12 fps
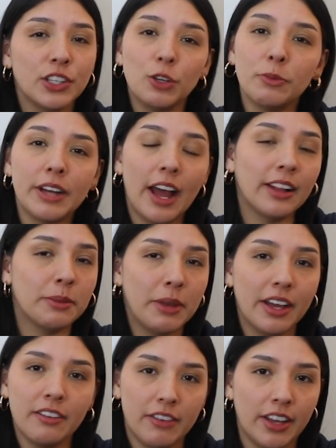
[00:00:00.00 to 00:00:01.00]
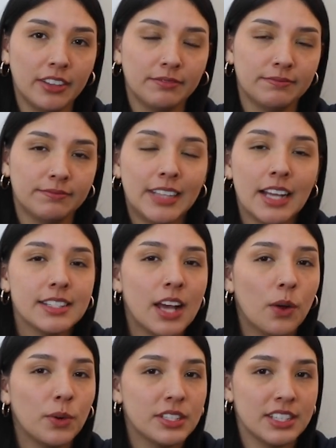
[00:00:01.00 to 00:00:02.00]
the human element of it. That's
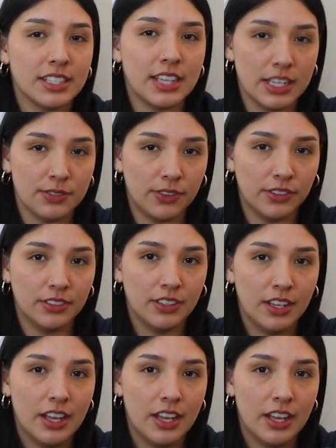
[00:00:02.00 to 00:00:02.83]
how we're successful.